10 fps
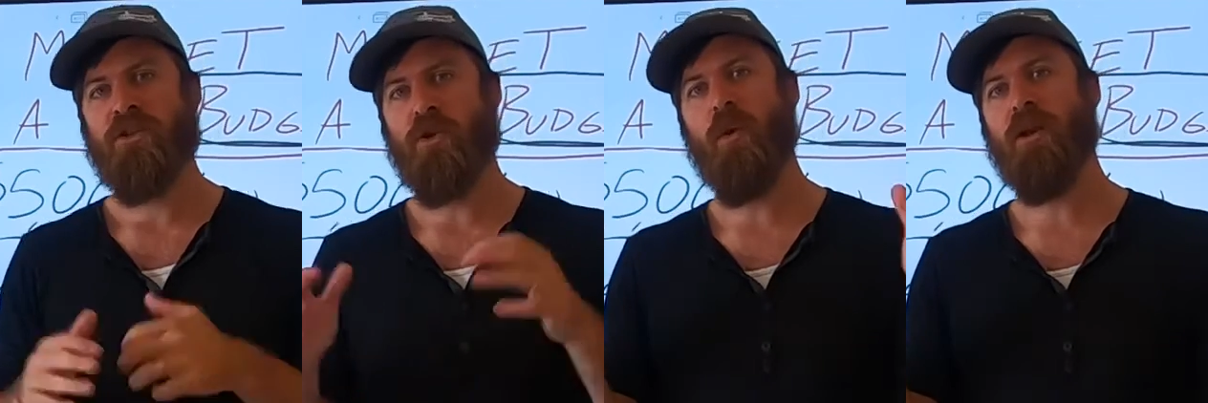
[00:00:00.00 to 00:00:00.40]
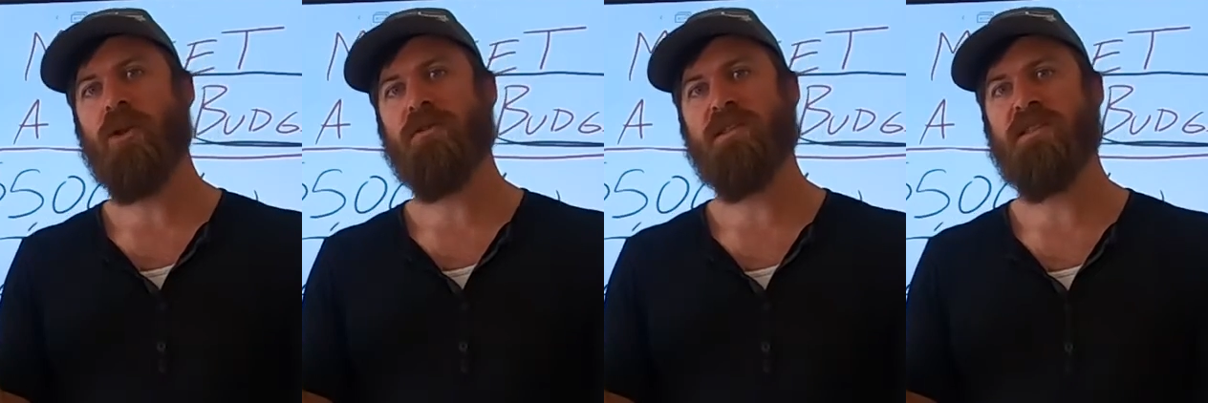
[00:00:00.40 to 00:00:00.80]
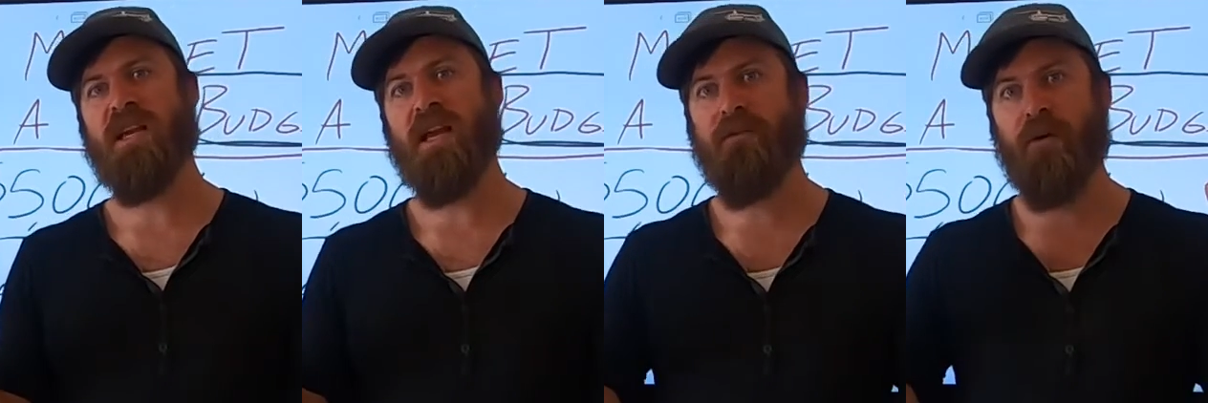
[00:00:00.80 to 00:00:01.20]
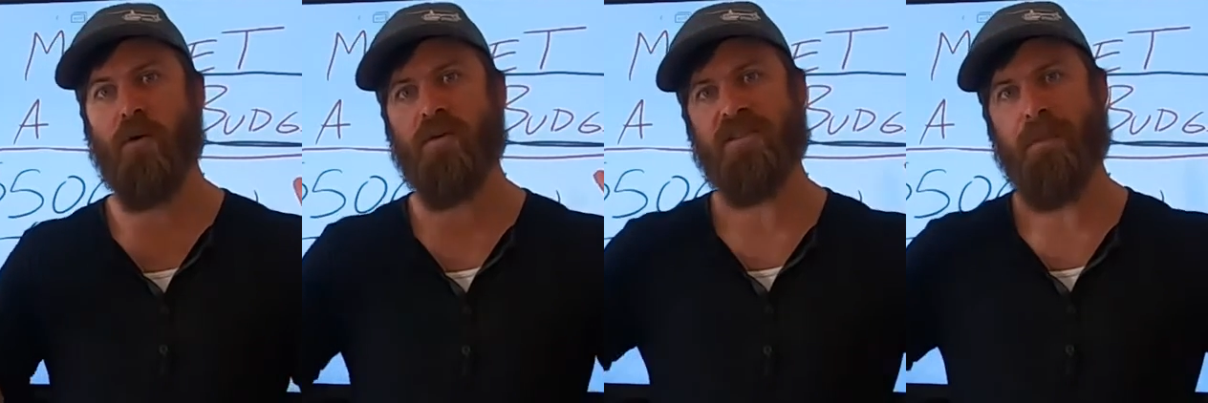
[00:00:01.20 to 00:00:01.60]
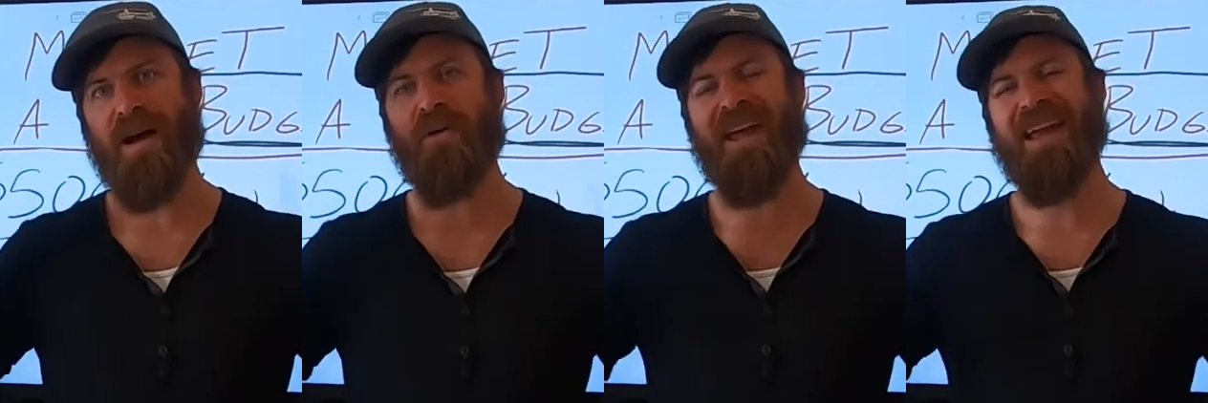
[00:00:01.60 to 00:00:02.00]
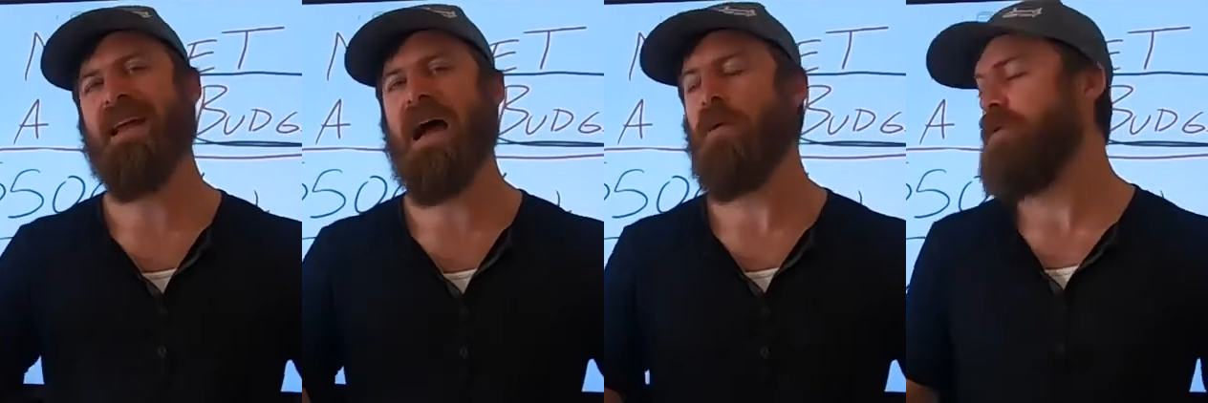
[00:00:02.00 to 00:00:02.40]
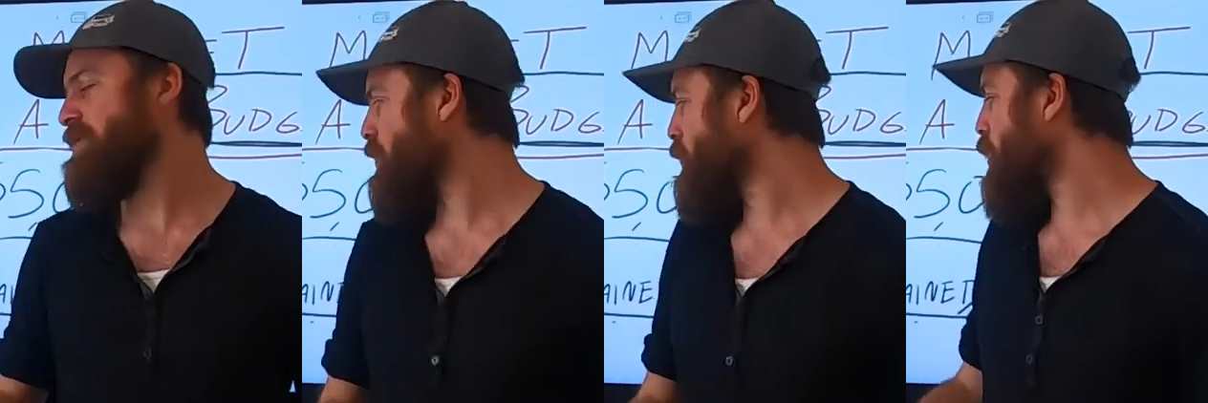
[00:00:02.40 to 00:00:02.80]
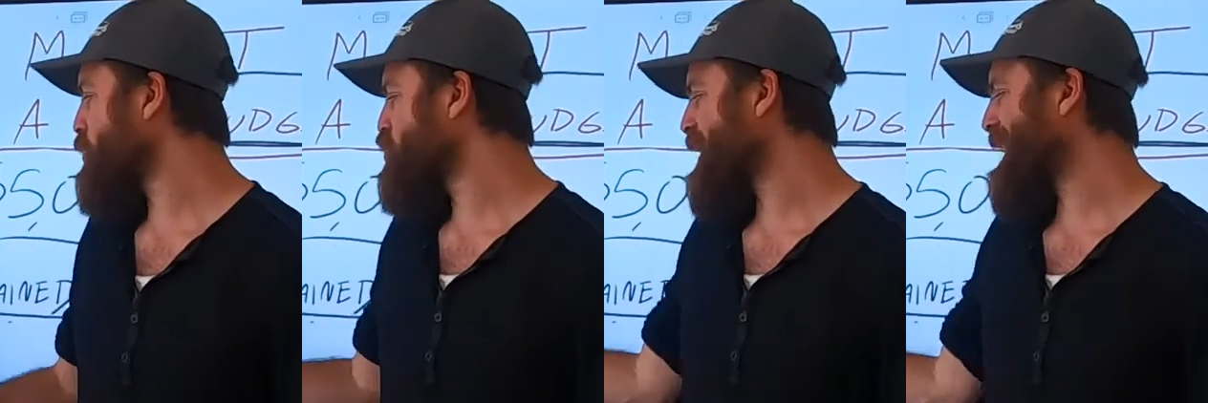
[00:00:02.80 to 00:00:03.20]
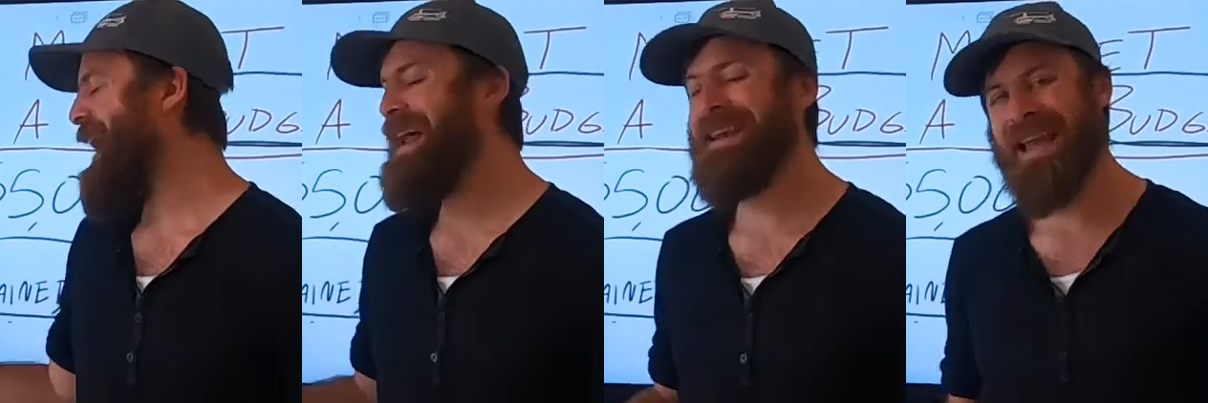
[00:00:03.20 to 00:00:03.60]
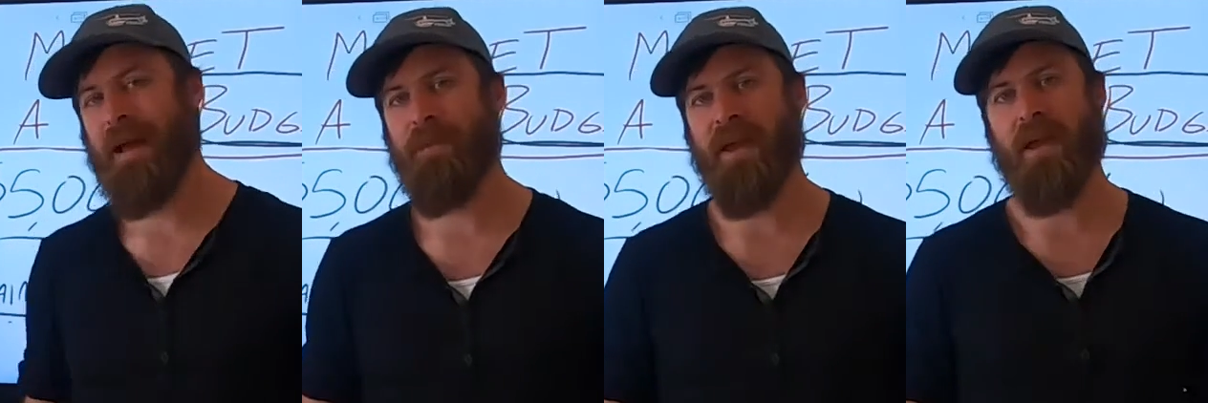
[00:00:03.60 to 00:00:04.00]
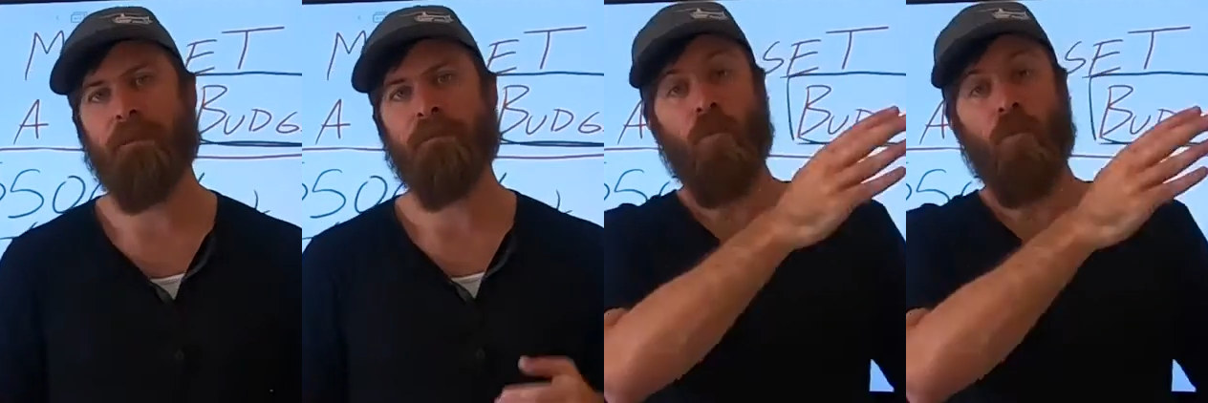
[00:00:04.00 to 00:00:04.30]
So what used to take folks about 8 hours to launch an ad campaign,